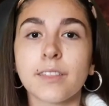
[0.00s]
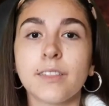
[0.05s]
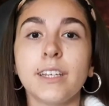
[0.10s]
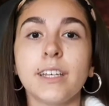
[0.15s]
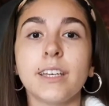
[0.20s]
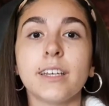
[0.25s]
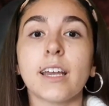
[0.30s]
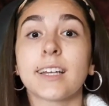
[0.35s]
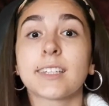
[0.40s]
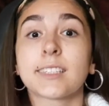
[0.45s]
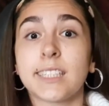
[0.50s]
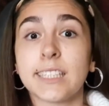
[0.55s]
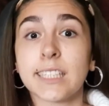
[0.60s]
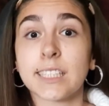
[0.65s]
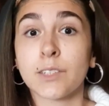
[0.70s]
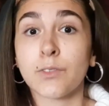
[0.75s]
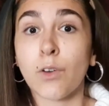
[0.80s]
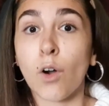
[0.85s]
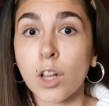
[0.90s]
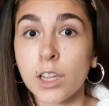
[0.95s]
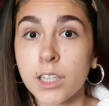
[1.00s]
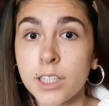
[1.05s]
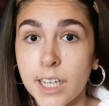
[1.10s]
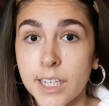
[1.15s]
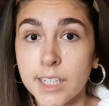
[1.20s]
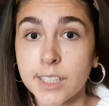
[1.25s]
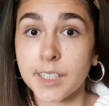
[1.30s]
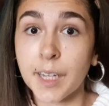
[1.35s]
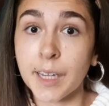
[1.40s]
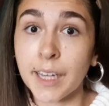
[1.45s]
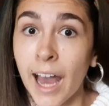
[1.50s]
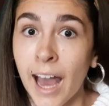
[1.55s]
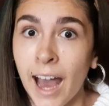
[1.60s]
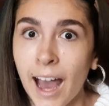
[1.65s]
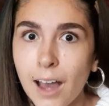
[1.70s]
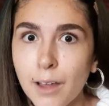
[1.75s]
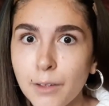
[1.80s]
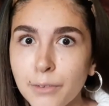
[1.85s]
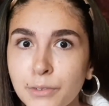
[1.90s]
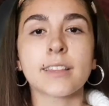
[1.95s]
the excessive holidays they
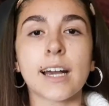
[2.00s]
have,